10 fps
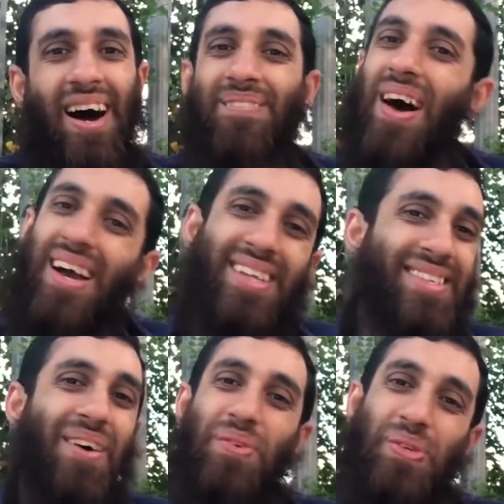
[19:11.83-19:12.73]
I'm not going to
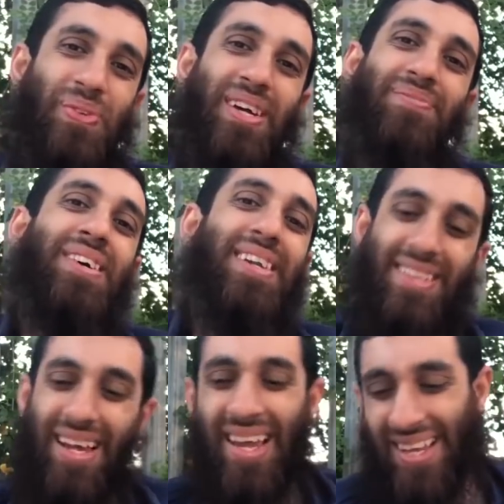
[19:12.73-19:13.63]
start with you, son, because
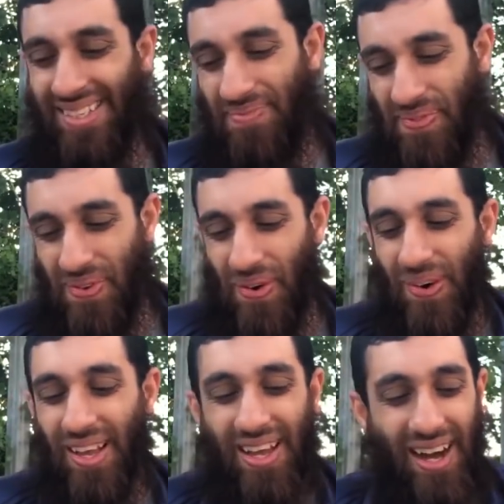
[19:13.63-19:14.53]
like I said
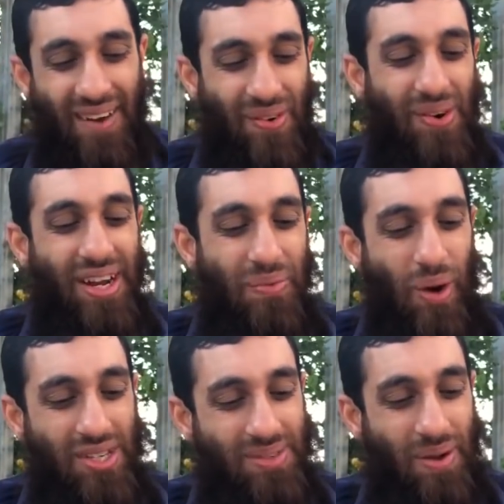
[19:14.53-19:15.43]
before, I've already
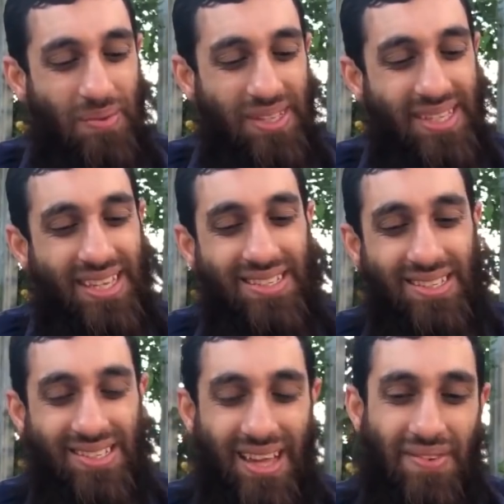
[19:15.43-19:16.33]
watched probably 6
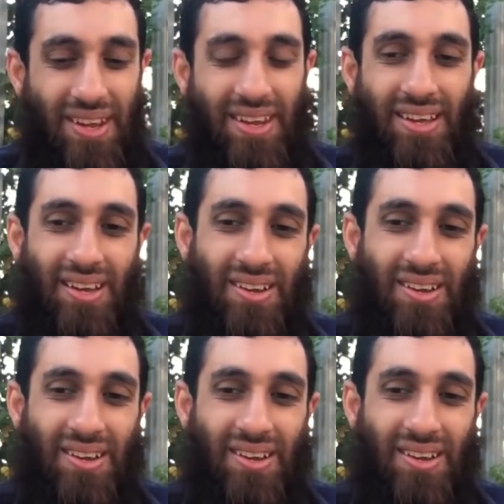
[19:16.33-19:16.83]
to 7